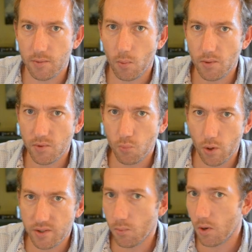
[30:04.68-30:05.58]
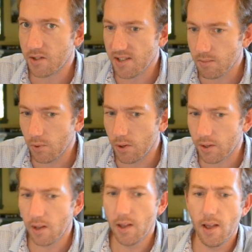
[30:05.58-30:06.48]
and what works and what doesn't
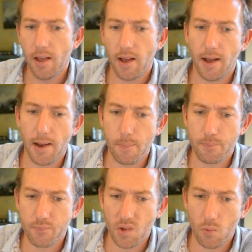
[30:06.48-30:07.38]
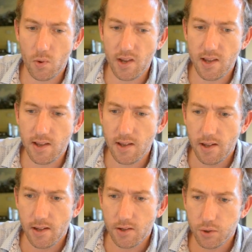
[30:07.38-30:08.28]
work. we
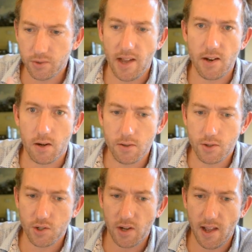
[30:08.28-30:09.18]
took that knowledge